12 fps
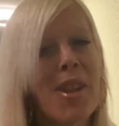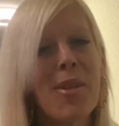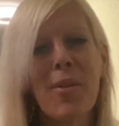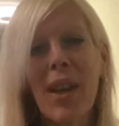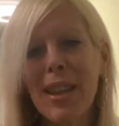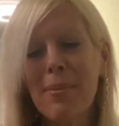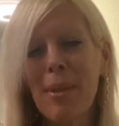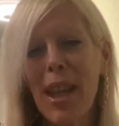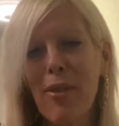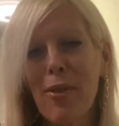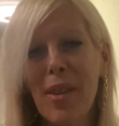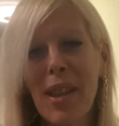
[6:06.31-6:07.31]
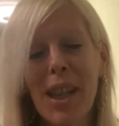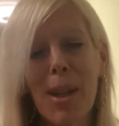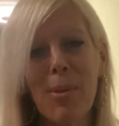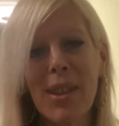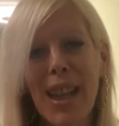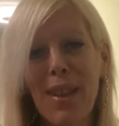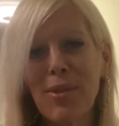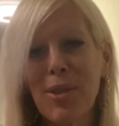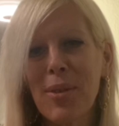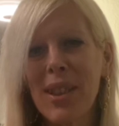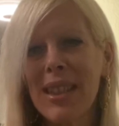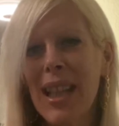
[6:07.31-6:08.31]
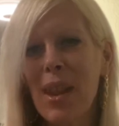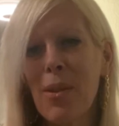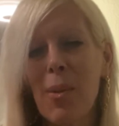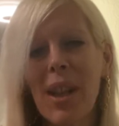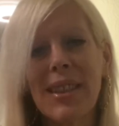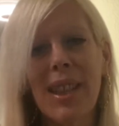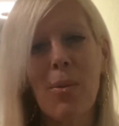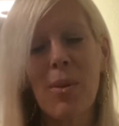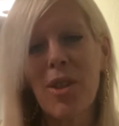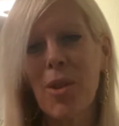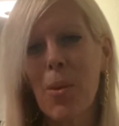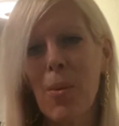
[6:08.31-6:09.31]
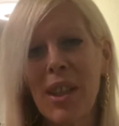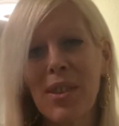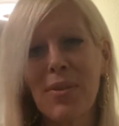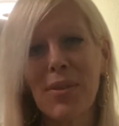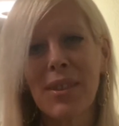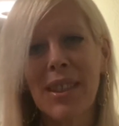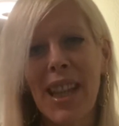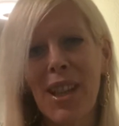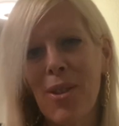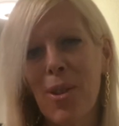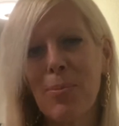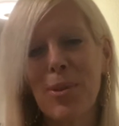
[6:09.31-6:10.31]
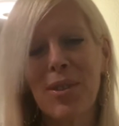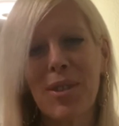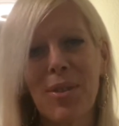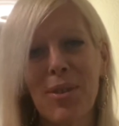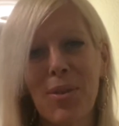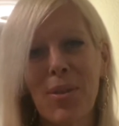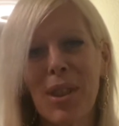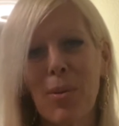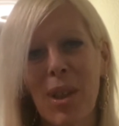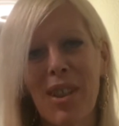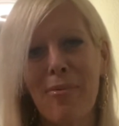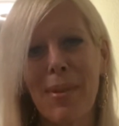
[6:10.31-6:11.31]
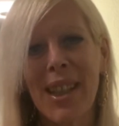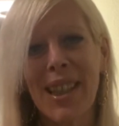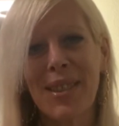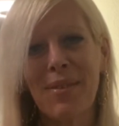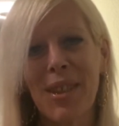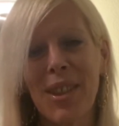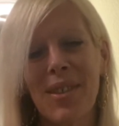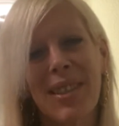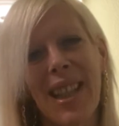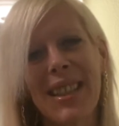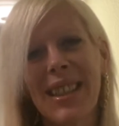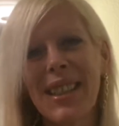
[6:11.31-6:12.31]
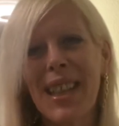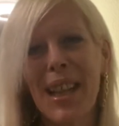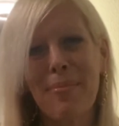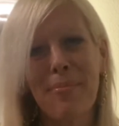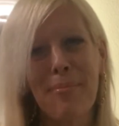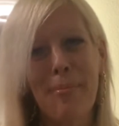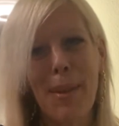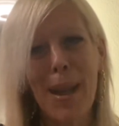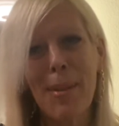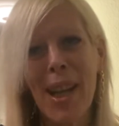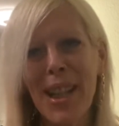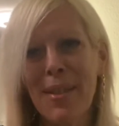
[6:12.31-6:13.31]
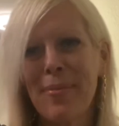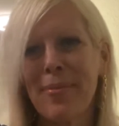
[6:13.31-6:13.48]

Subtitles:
Write me everything. I would love to read. Otherwise, I wish you a wonderful day and hope to see you soon in one of my next videos. Until then, bye-bye.